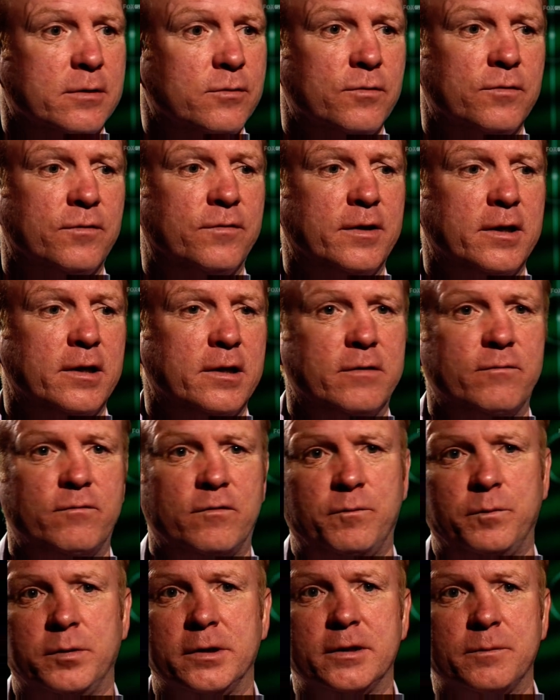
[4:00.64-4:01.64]
I don't think that
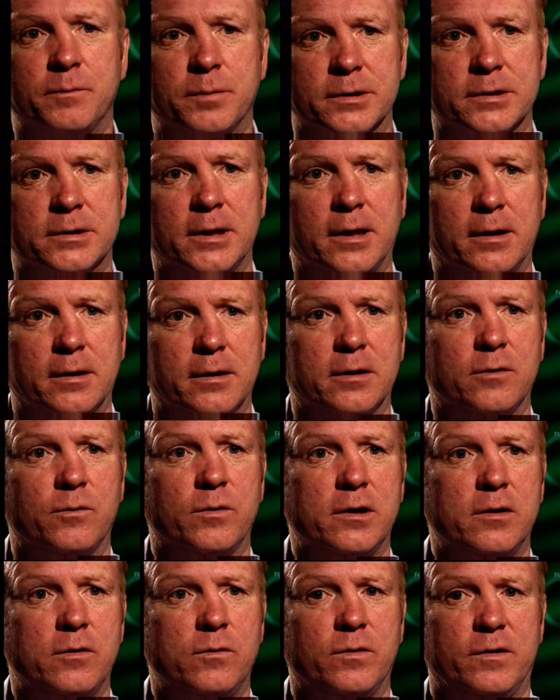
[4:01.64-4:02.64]
we've played particularly
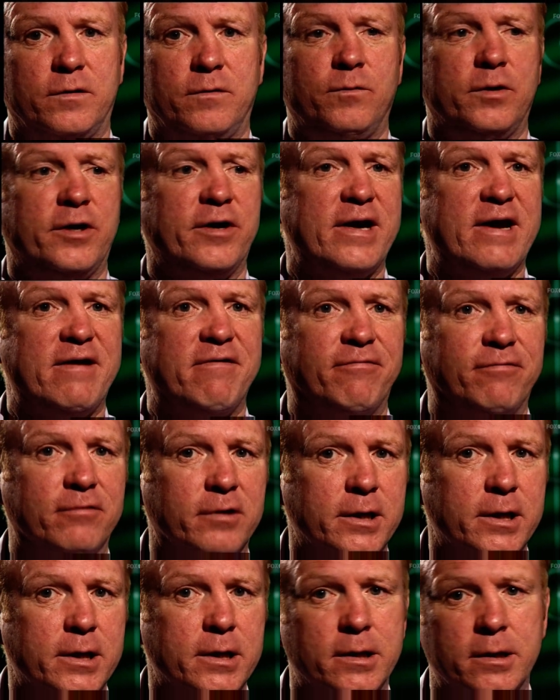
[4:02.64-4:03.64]
well with great
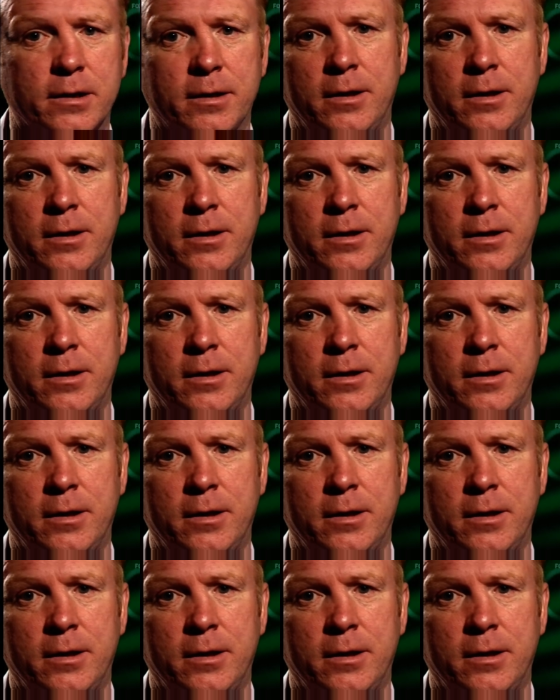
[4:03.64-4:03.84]
flair.